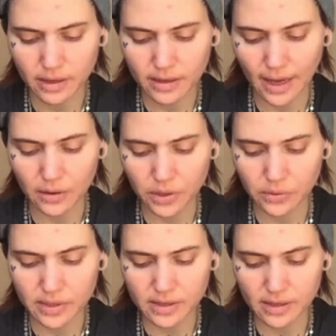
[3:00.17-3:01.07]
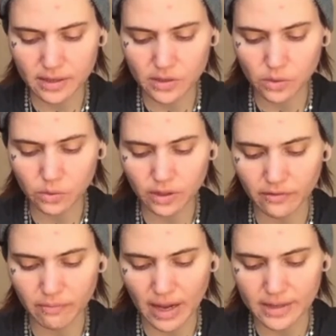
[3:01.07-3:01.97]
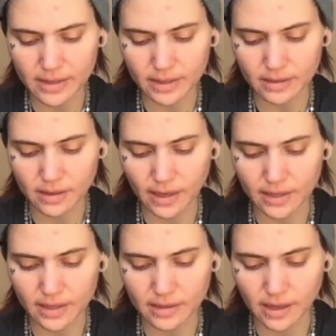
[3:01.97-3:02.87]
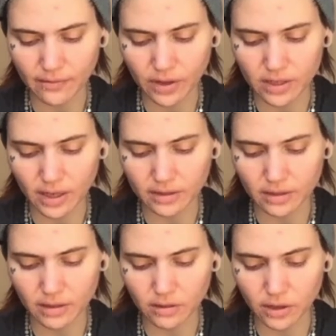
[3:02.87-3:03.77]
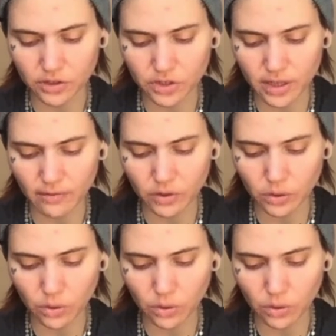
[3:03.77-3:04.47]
Now, UNC School Medicine scientists have conducted the largest ever